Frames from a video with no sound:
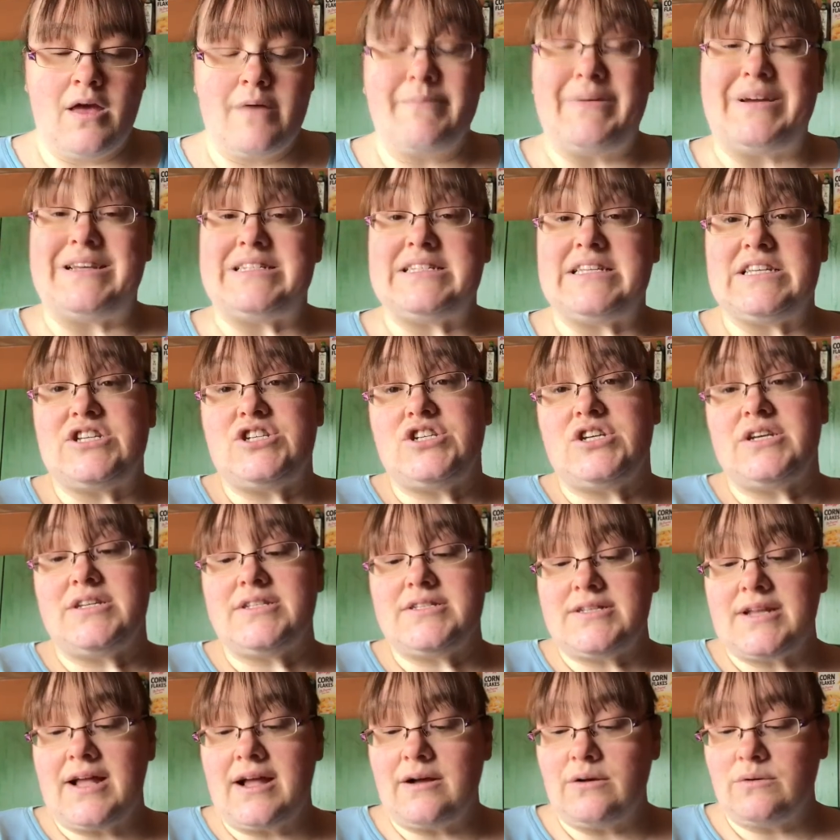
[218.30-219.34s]
my
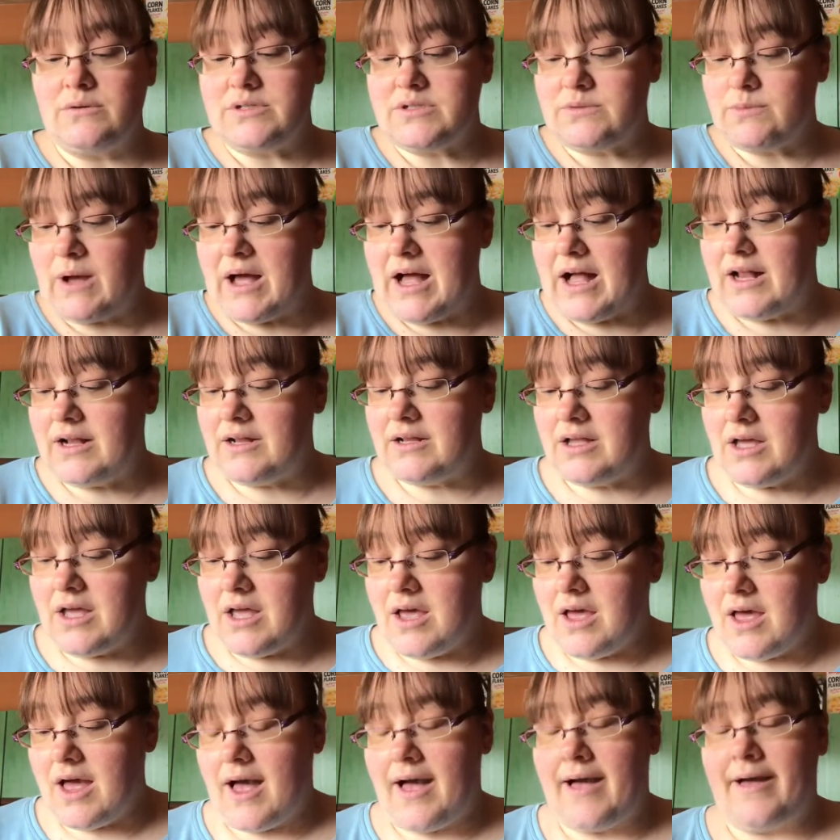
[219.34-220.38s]
dishes now as well,
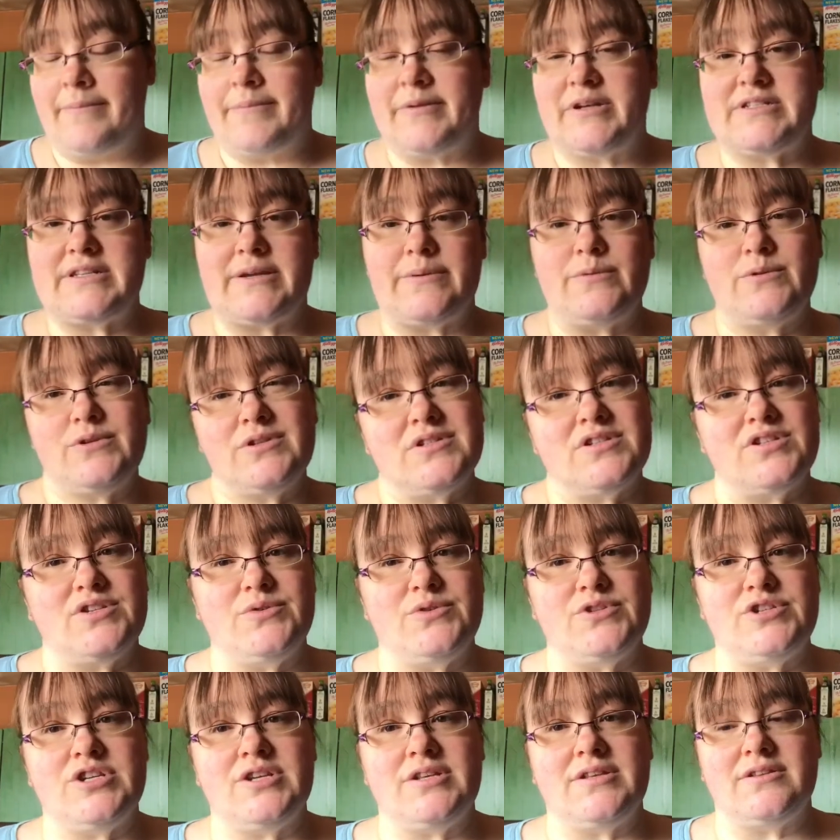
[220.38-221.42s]
because I was
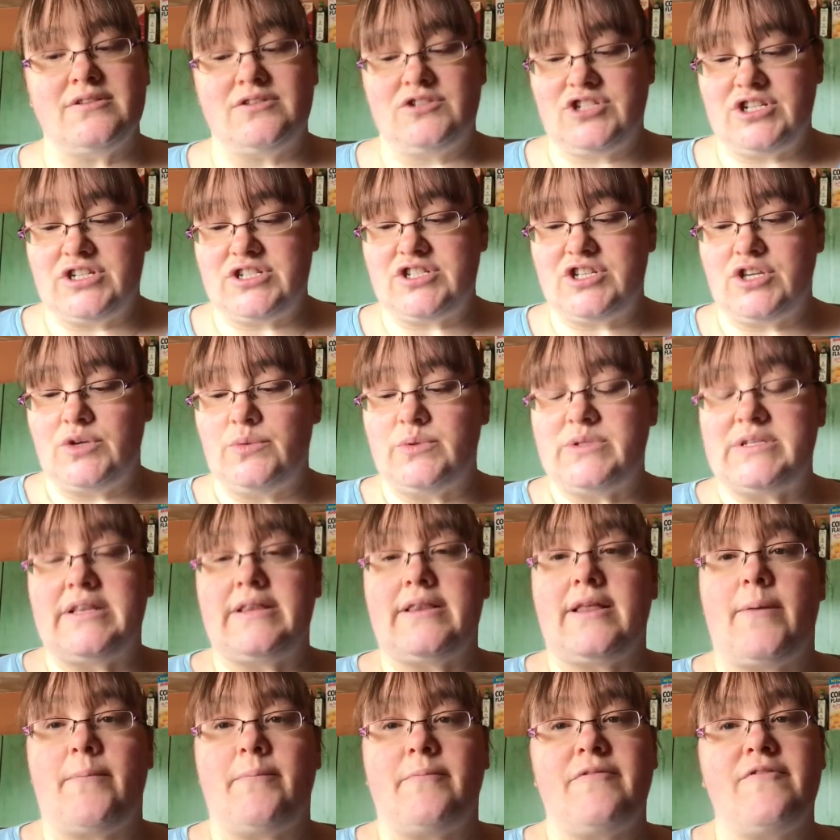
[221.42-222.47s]
just using
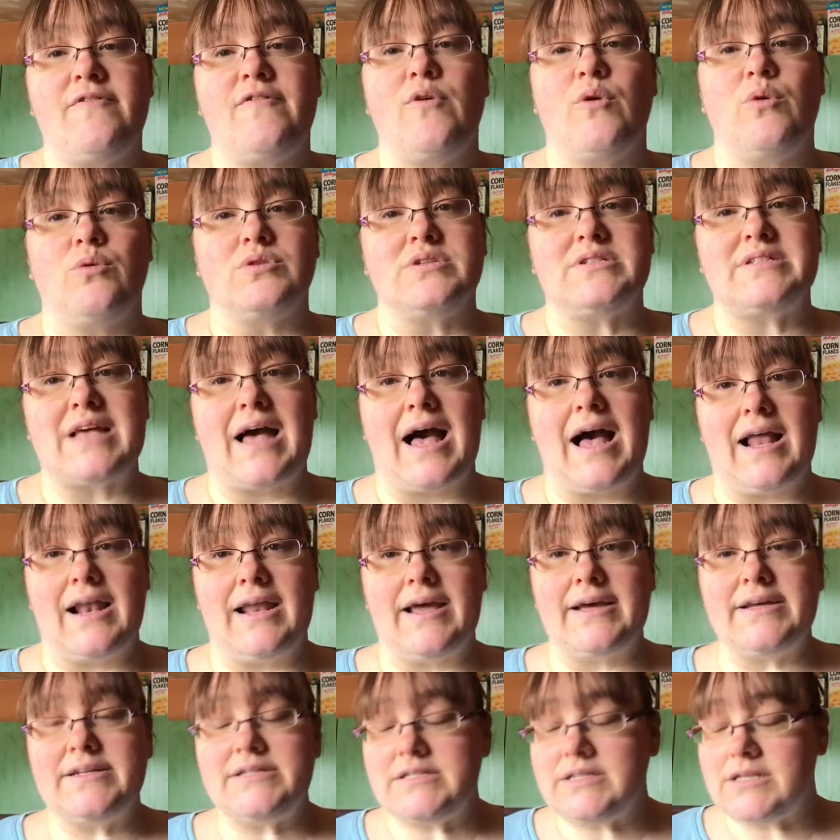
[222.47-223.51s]
them for
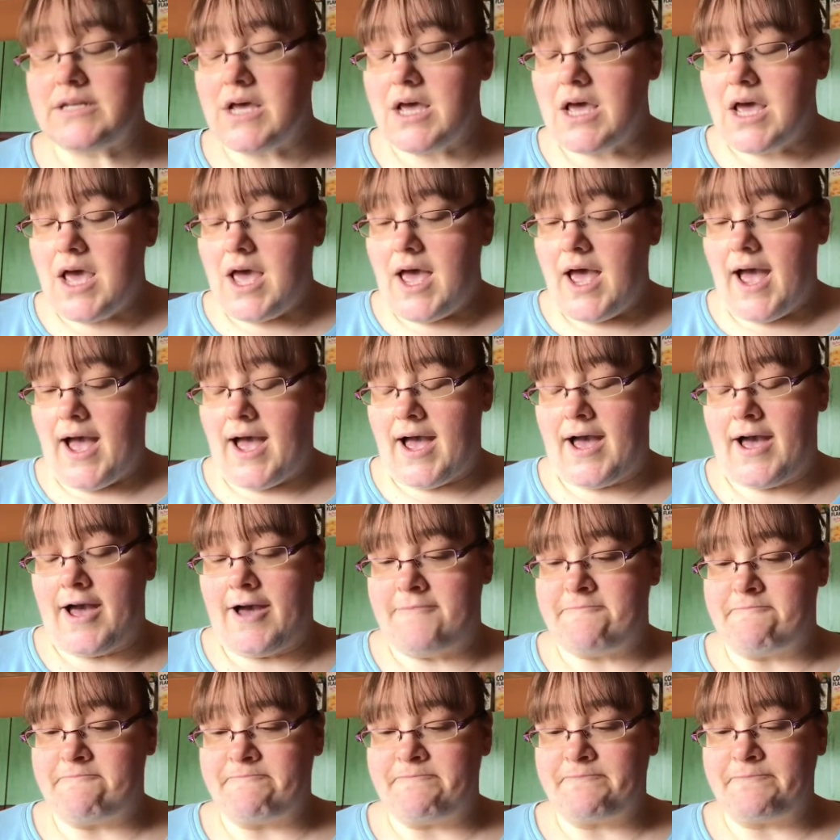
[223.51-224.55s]
salad,
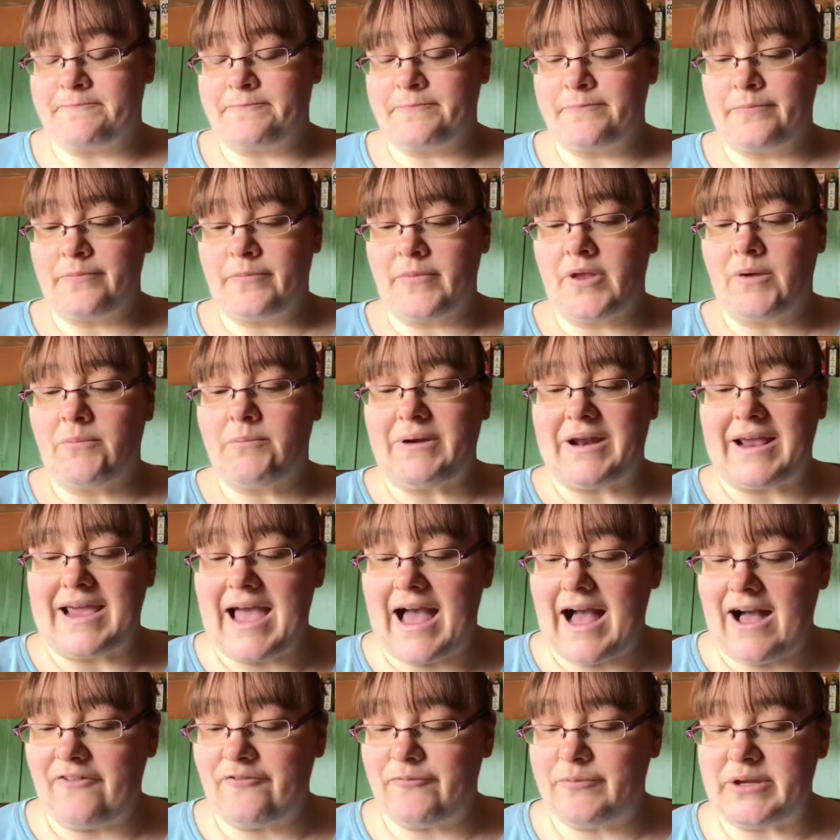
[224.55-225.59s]
but I
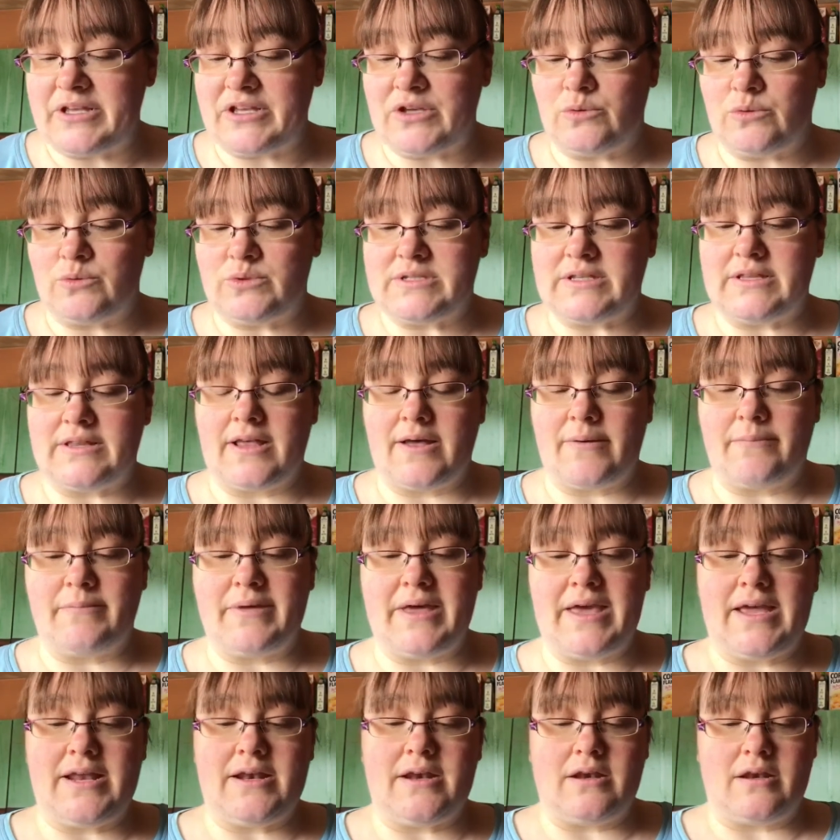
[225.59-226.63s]
have been using them
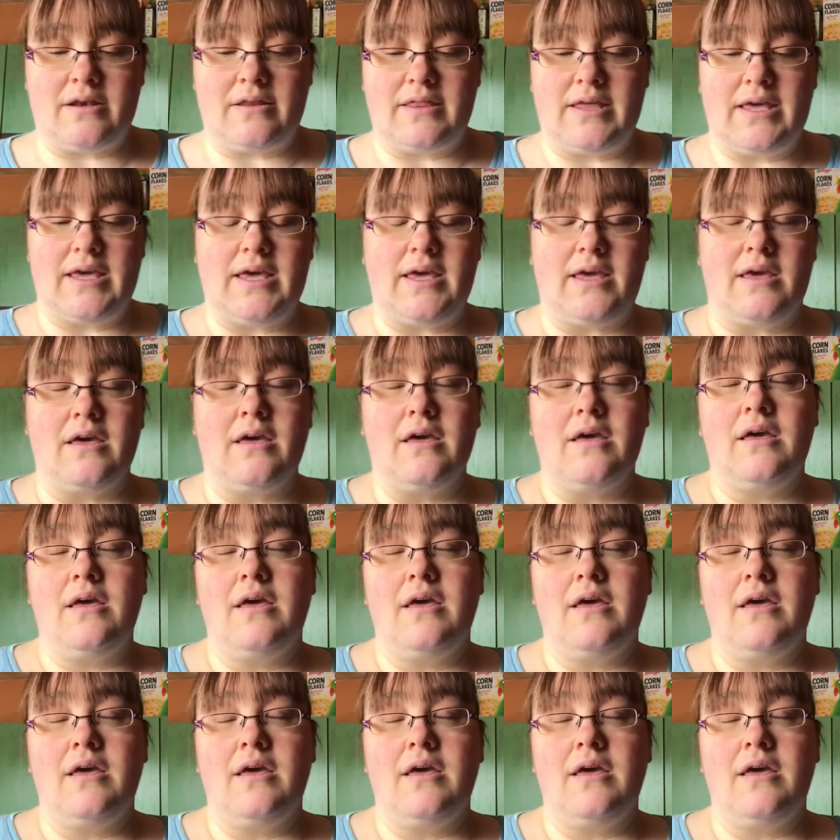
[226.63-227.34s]
in the